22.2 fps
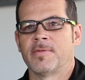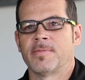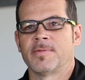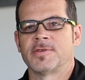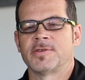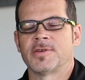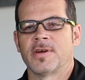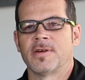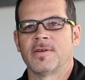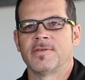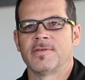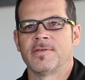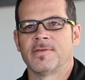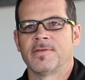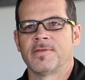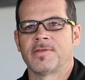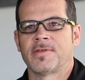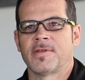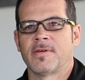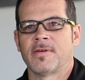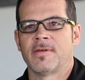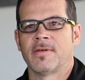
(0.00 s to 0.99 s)

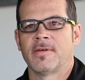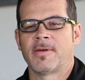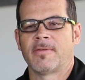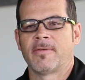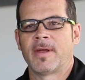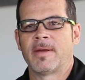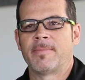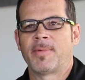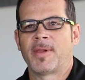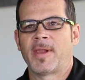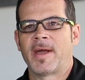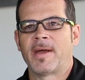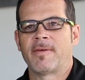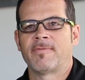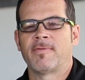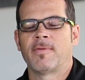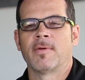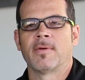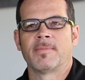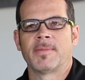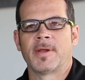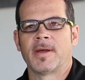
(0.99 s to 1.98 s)
superchargers are a great
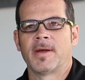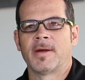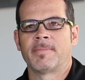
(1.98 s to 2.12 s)
platform to